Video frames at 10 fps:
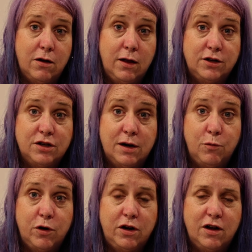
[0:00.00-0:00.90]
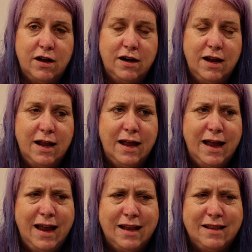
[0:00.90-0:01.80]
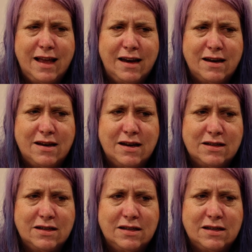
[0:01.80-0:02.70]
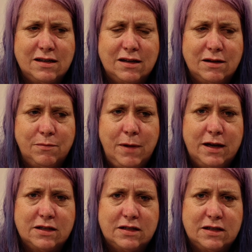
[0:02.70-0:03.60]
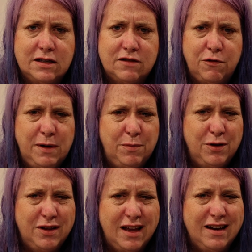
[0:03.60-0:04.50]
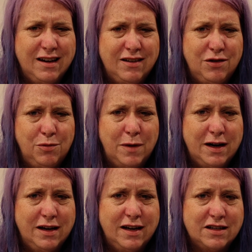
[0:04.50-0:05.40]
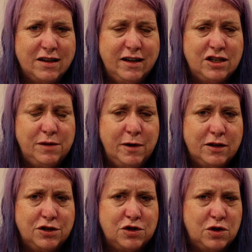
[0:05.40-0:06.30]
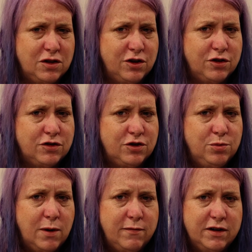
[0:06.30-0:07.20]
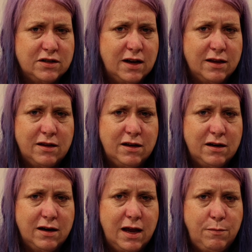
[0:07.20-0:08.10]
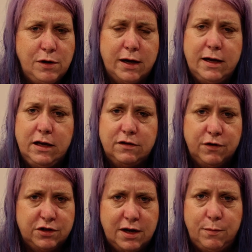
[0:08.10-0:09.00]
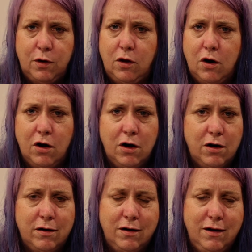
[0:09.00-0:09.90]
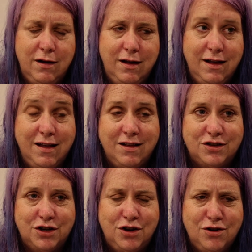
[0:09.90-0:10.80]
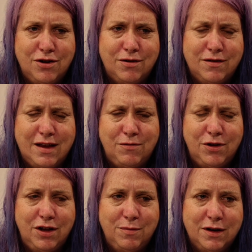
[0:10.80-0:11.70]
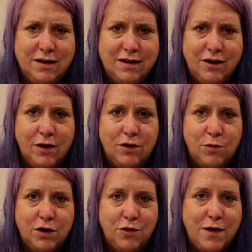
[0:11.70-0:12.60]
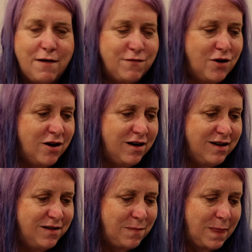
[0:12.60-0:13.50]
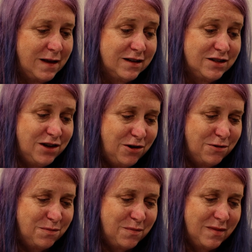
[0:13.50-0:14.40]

collection that I'm working on. And that doesn't make sense for me to put that into my index.html. It's just a little too obvious. Not that API keys, for example, are secure, that really, but I don't want to go that far. So